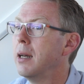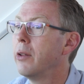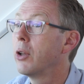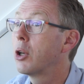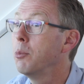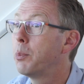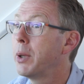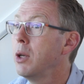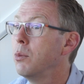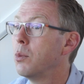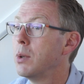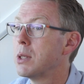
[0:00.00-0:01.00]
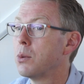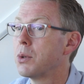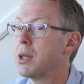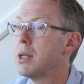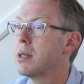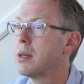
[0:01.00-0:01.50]
the compute
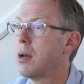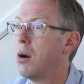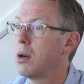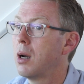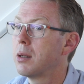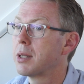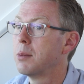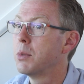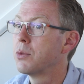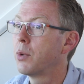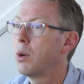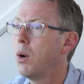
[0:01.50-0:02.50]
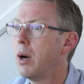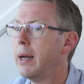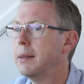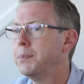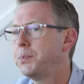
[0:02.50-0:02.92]
resources our customers require.